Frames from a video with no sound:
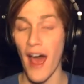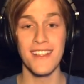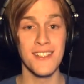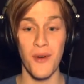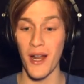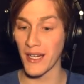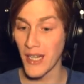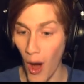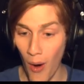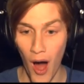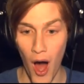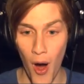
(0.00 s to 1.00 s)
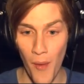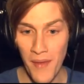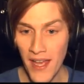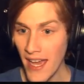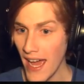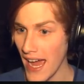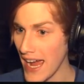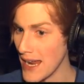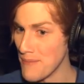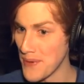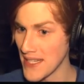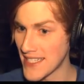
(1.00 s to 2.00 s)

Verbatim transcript: I just want to go home and be